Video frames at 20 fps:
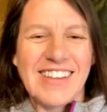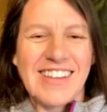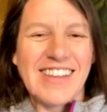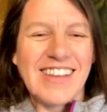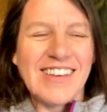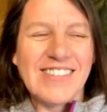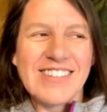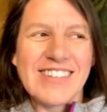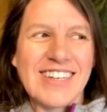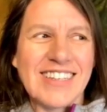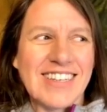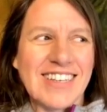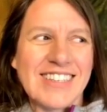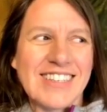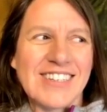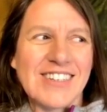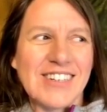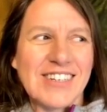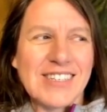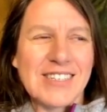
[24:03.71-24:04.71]
Life's not that
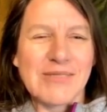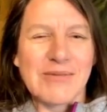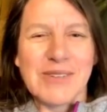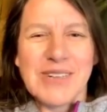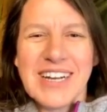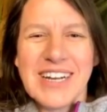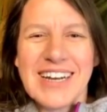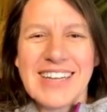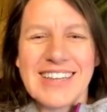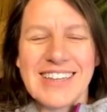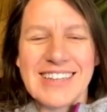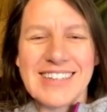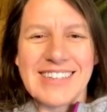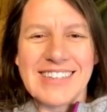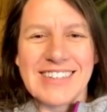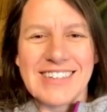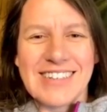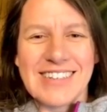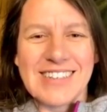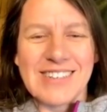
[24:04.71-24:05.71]
serious. We're not that
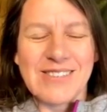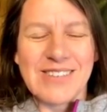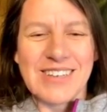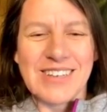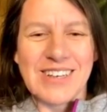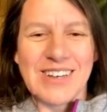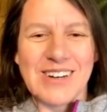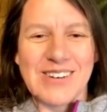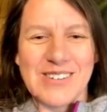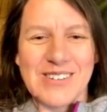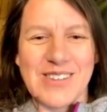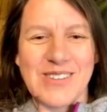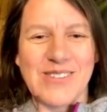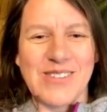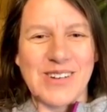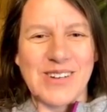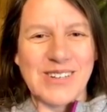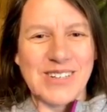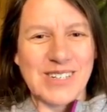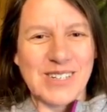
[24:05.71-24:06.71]
serious. We can go with the
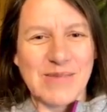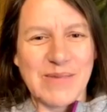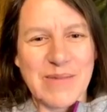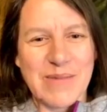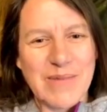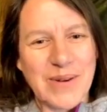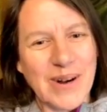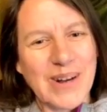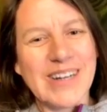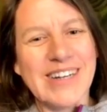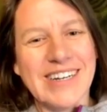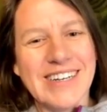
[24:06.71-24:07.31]
flow a little bit more.